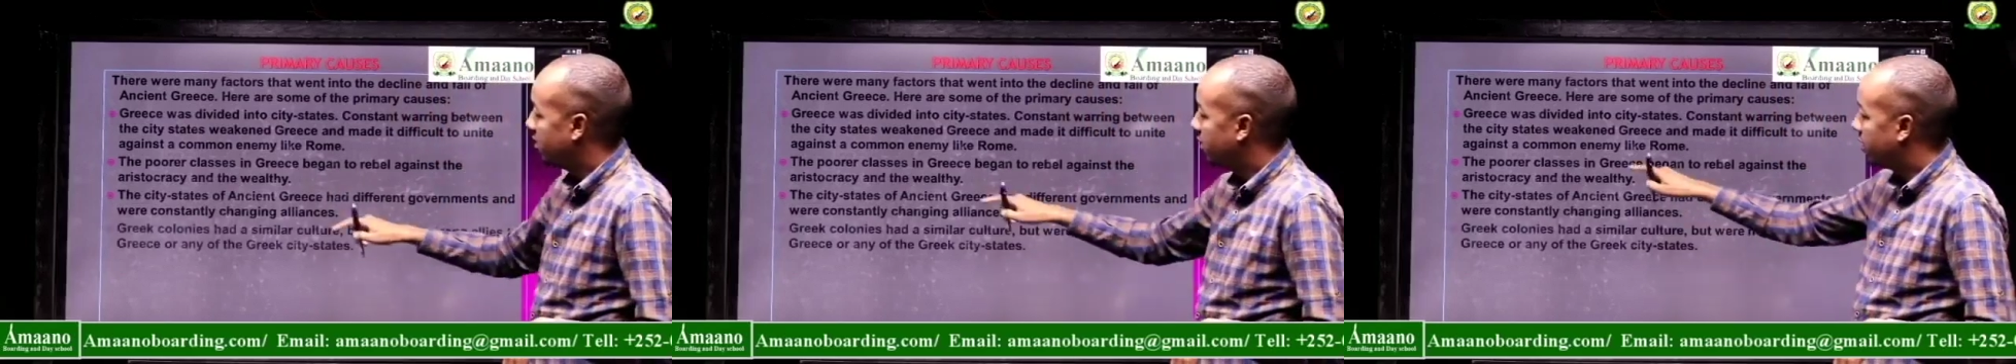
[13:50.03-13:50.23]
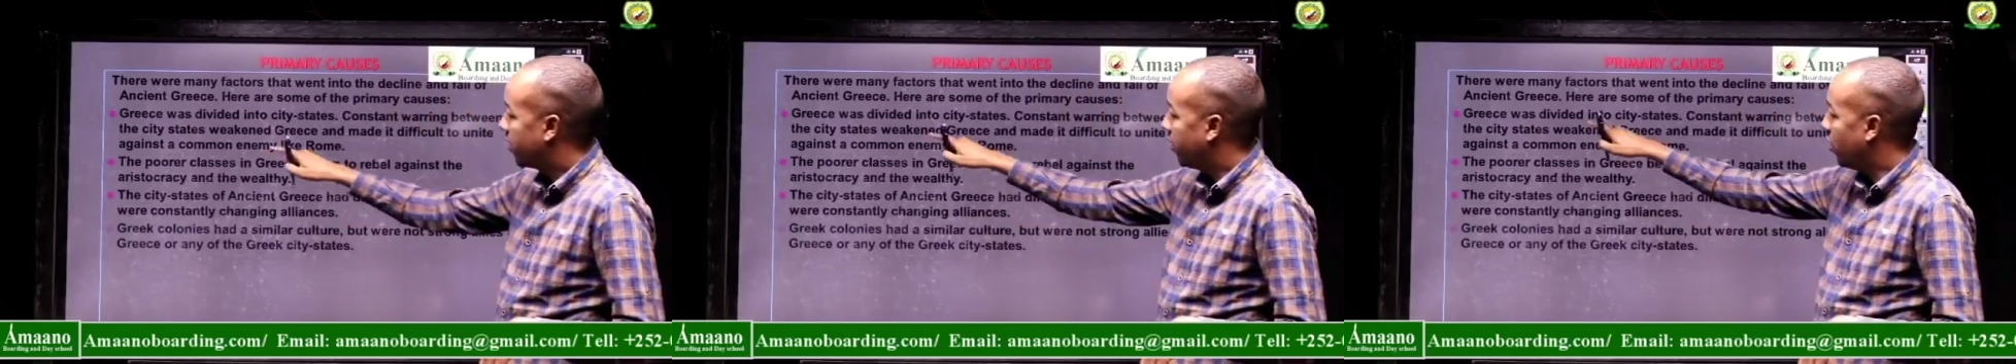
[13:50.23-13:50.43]

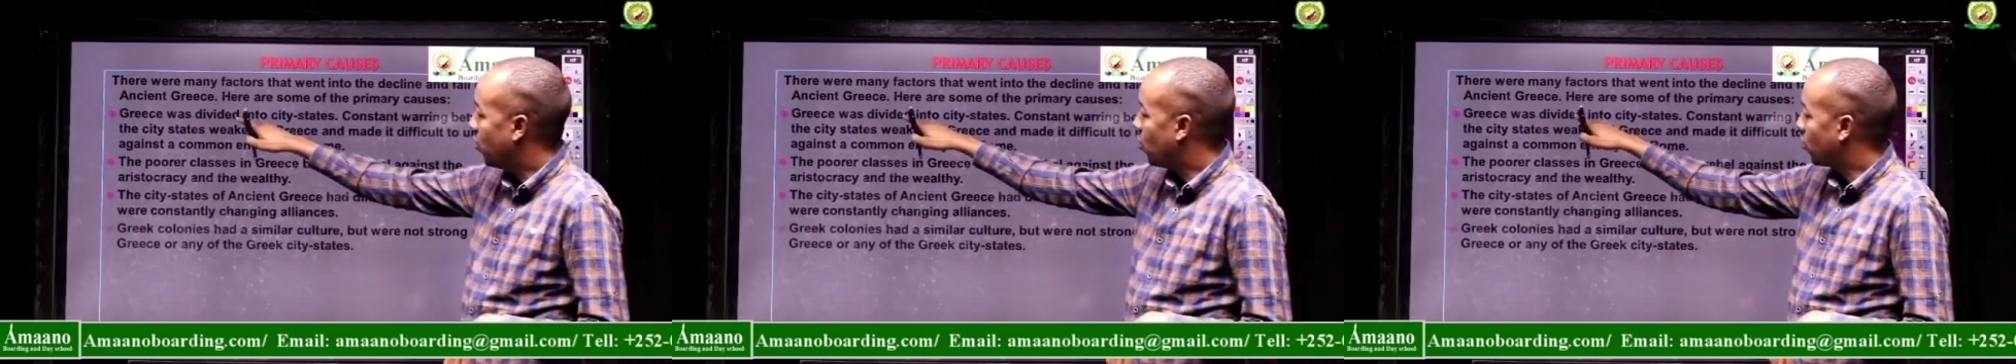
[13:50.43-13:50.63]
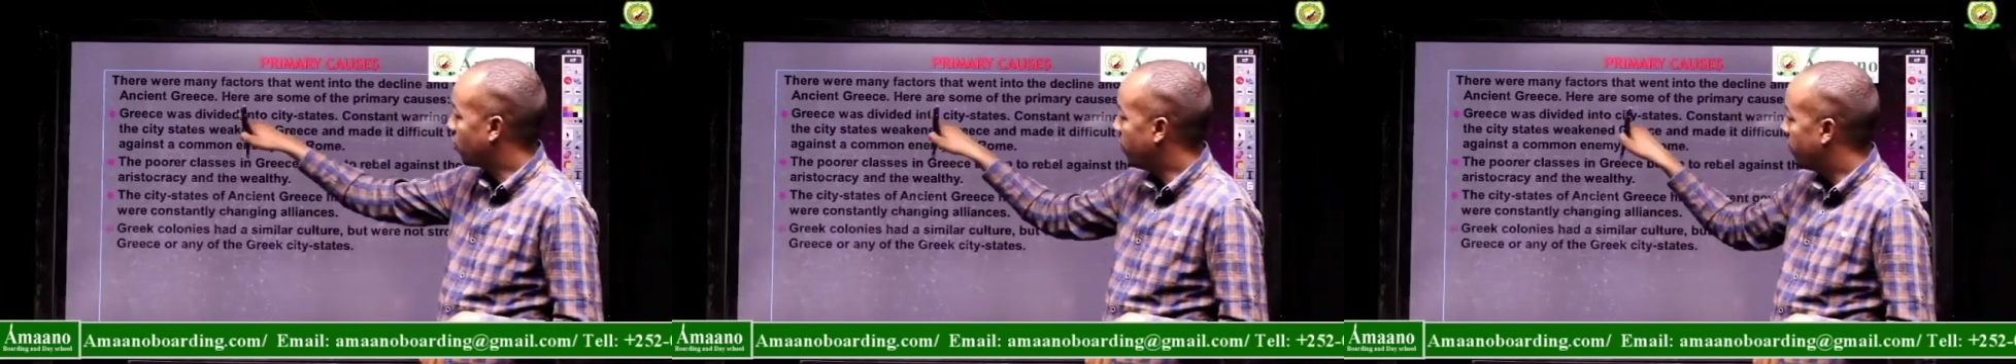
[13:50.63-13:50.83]
The Greek
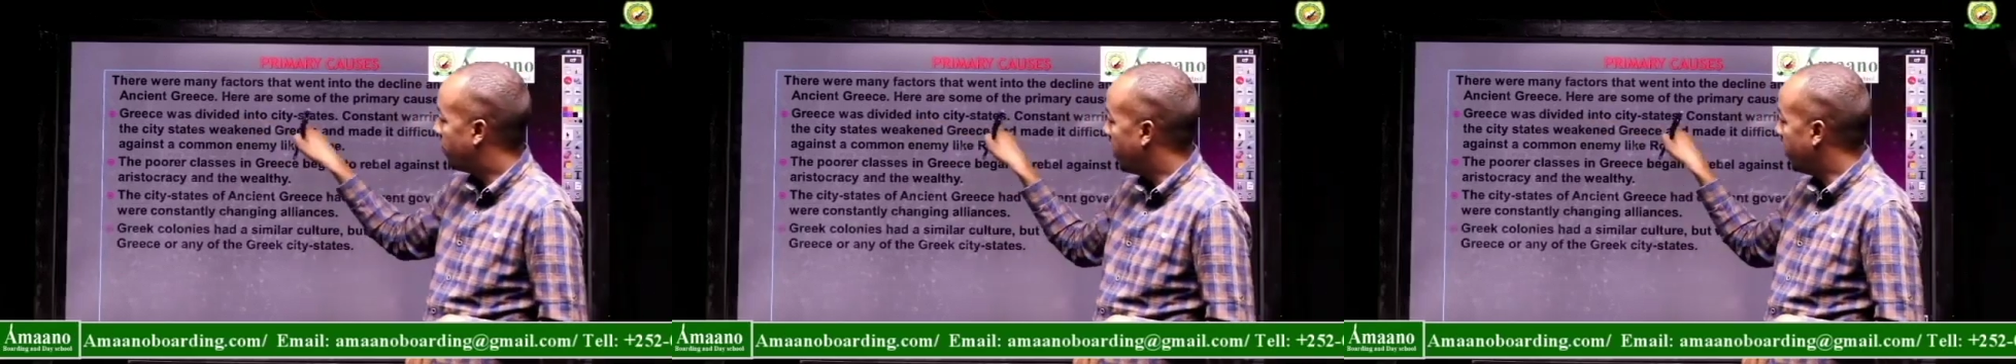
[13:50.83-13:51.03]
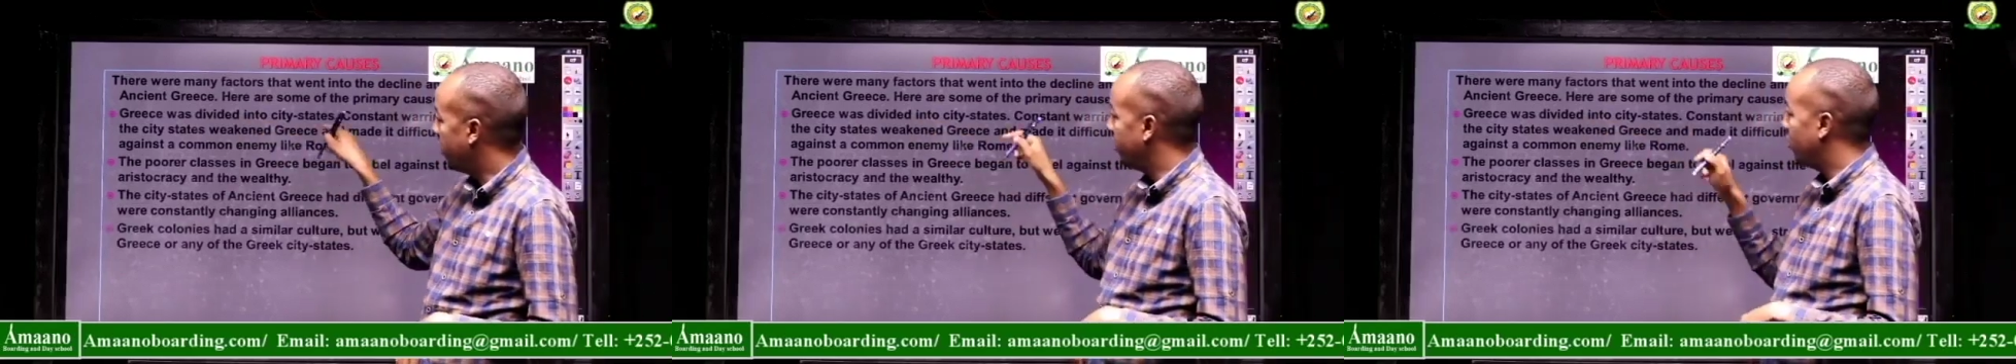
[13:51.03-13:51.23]
was
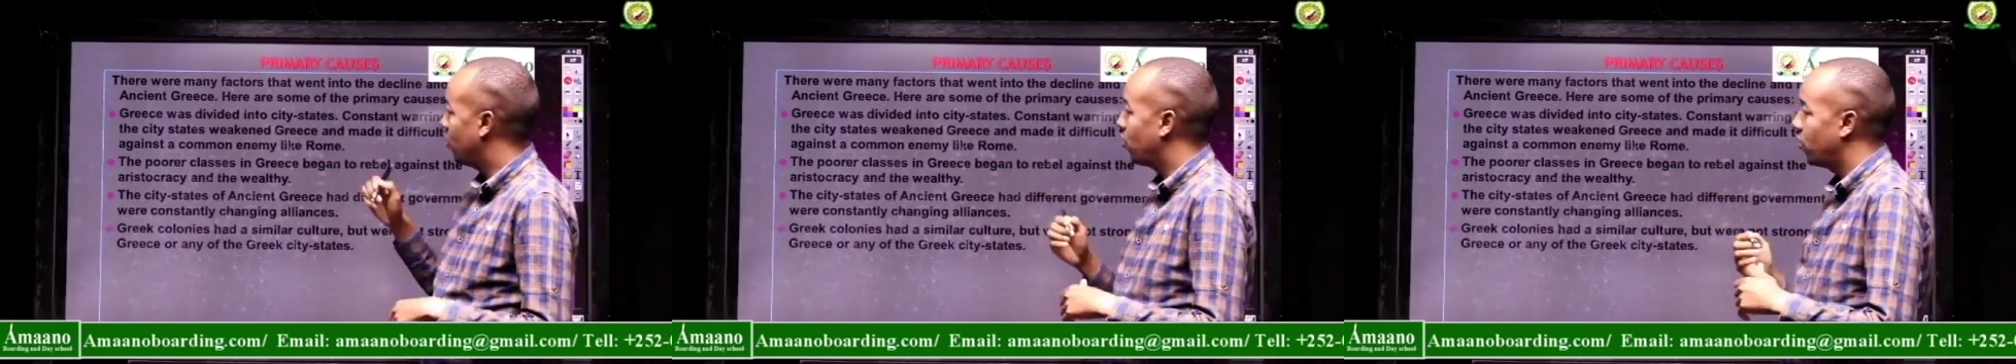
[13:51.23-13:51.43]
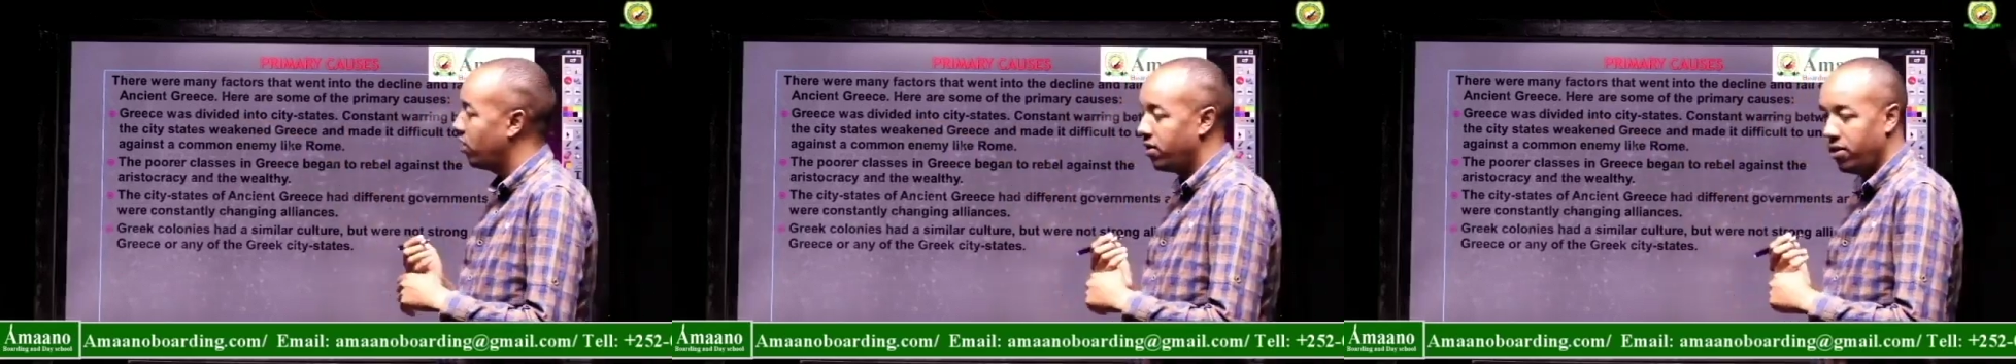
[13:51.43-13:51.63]
divided into
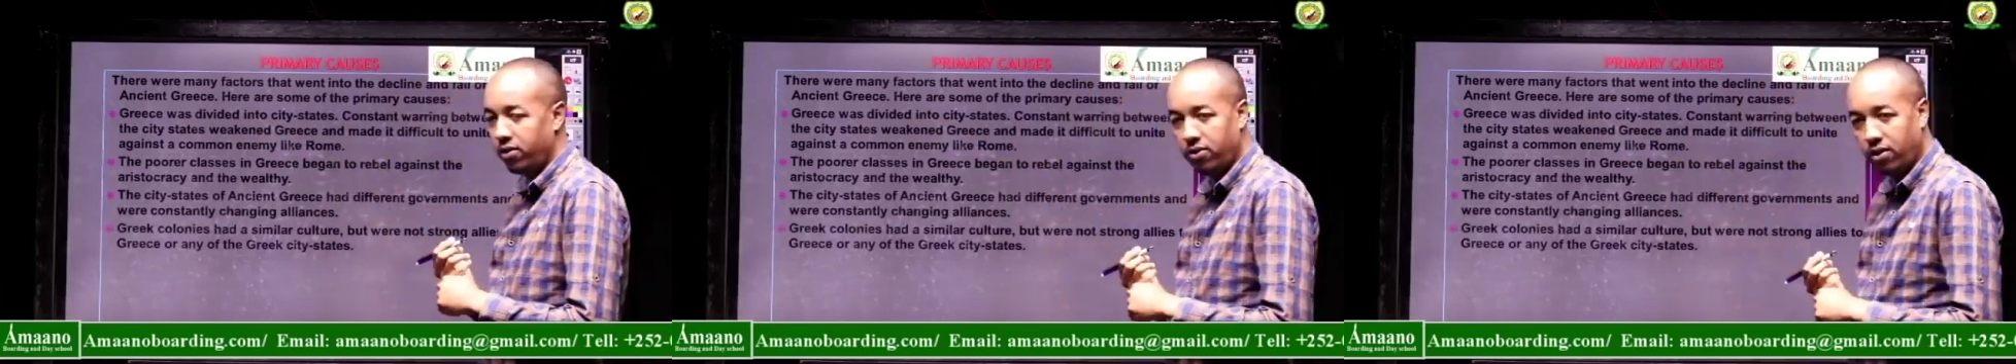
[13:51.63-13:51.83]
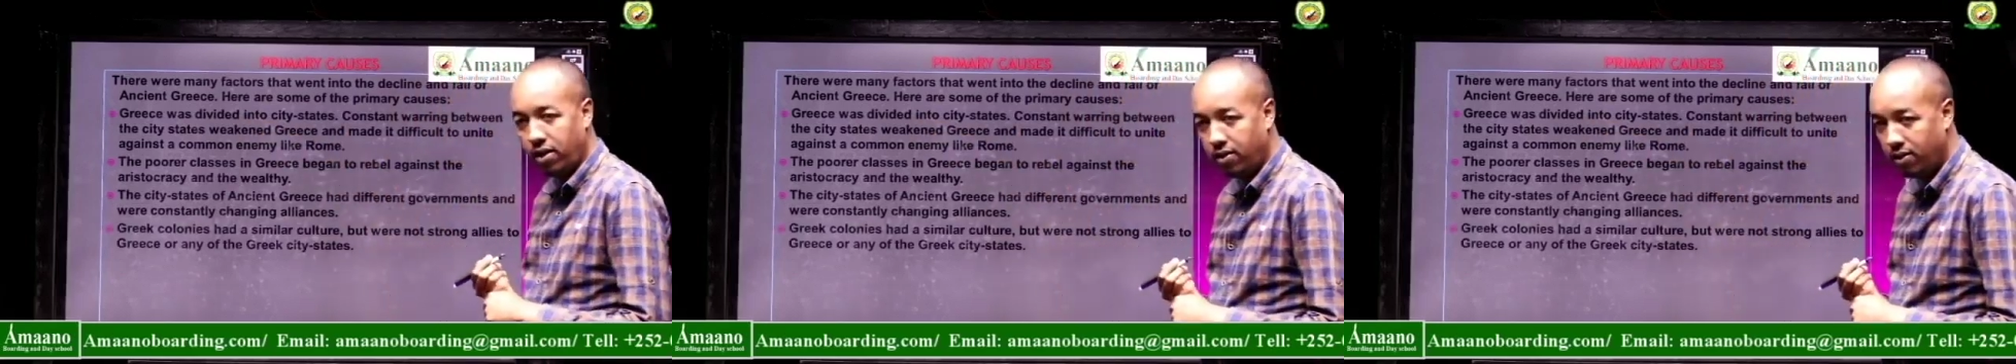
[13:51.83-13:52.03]

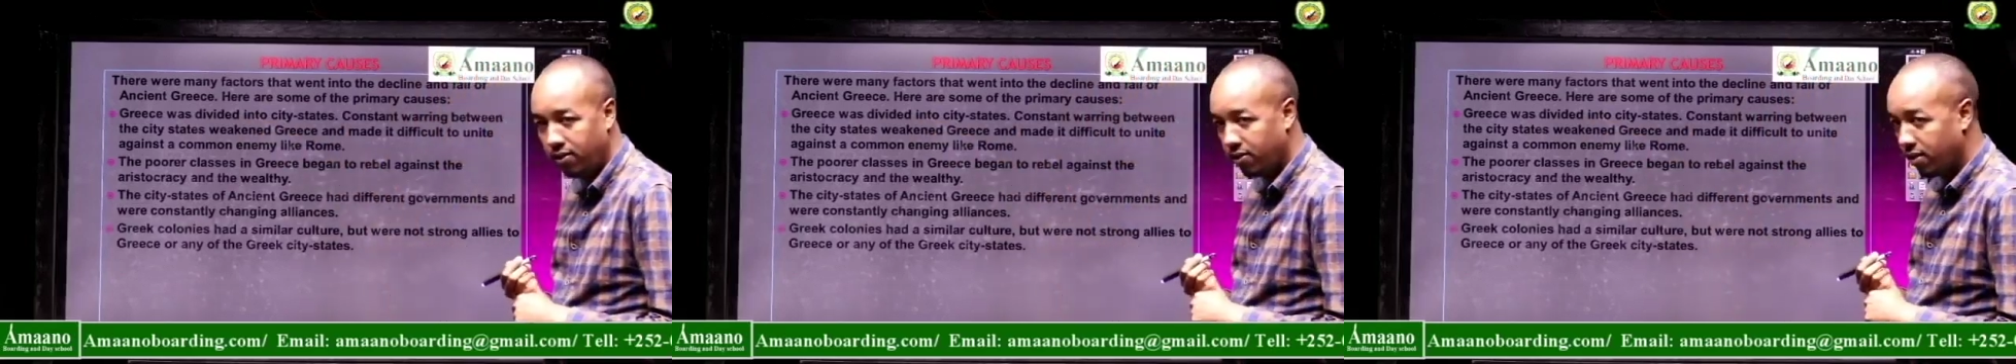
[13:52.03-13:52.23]
city-states.